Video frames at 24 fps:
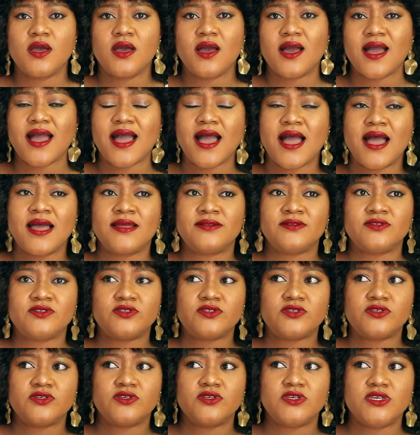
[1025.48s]
and
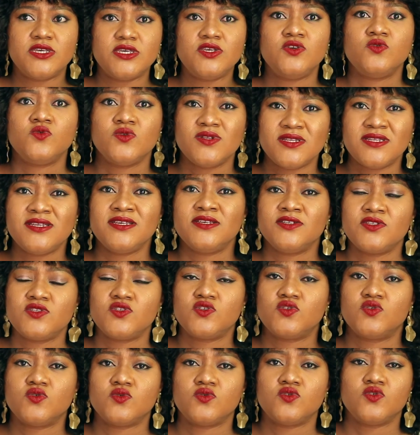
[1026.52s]

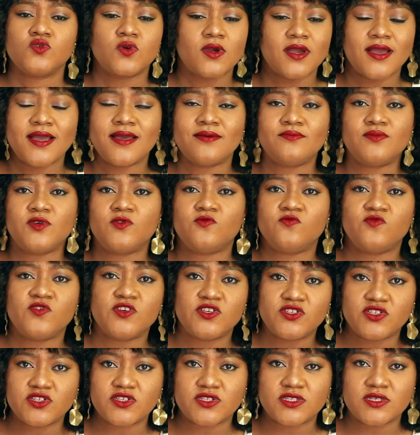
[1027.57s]
you can't be
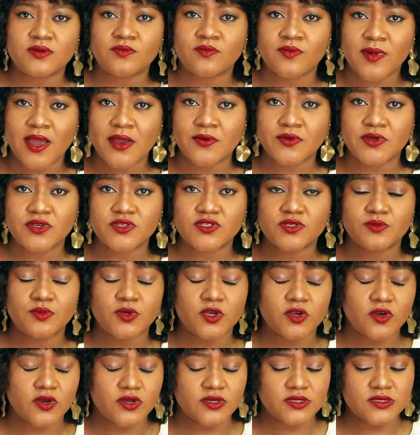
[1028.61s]
rigid in marriage,
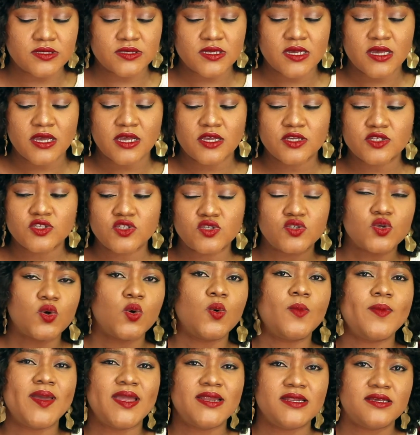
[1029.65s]
because
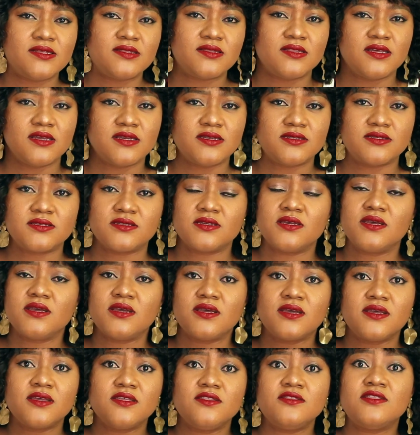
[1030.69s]
so many things,
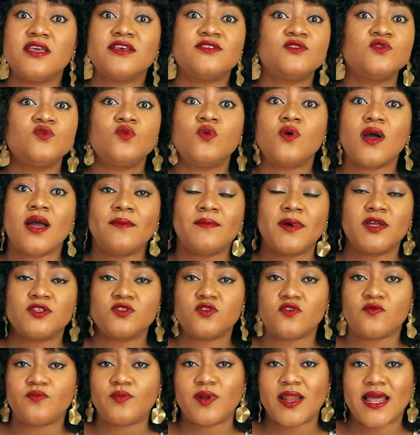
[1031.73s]
there's no amount
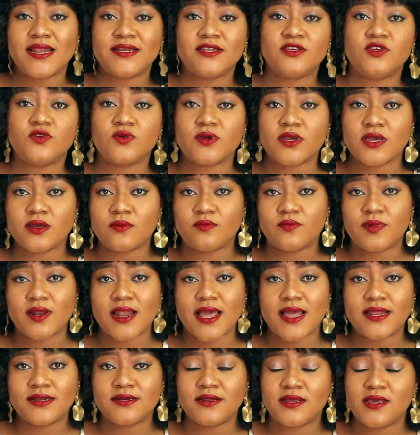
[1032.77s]
of planning you can
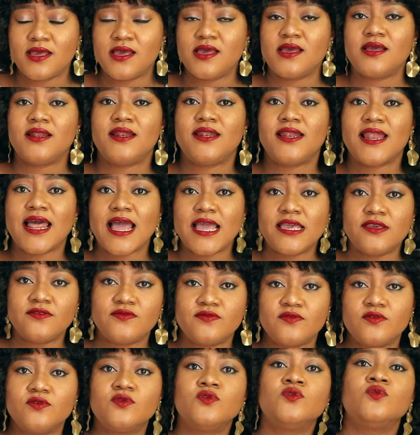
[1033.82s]
plan.
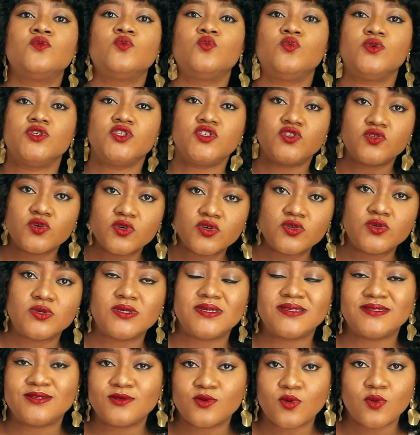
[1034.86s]
Life will show
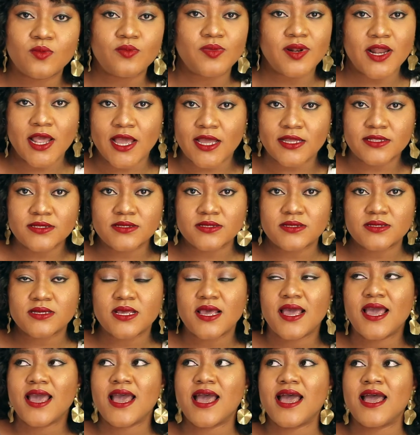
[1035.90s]
you its own plans,
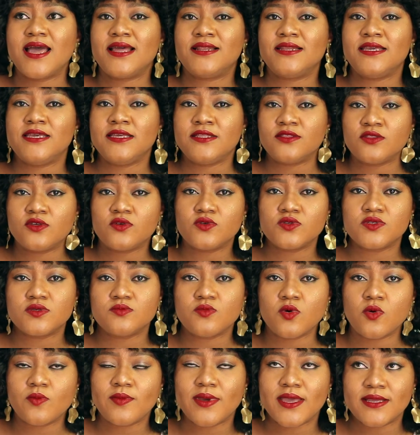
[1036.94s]
and in those
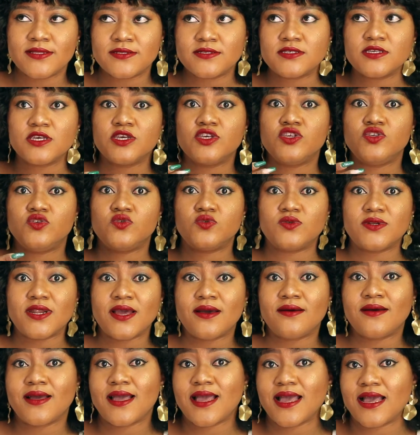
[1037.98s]
moments you
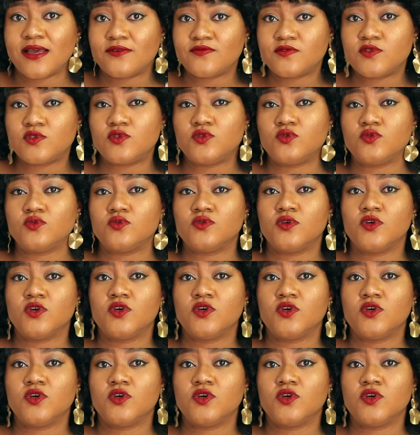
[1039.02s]
now have to,